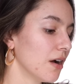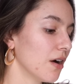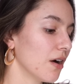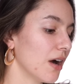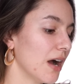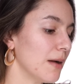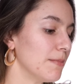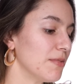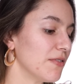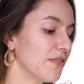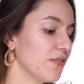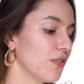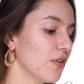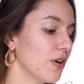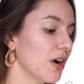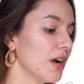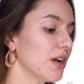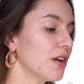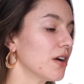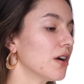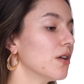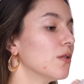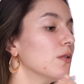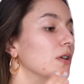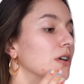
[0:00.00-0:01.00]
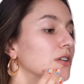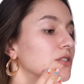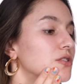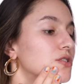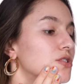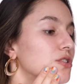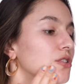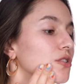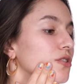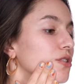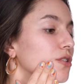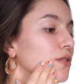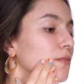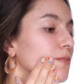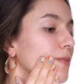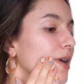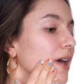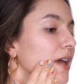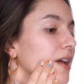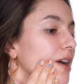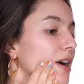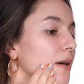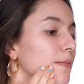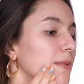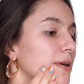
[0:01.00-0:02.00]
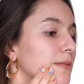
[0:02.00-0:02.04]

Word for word: All right, before I go on to makeup,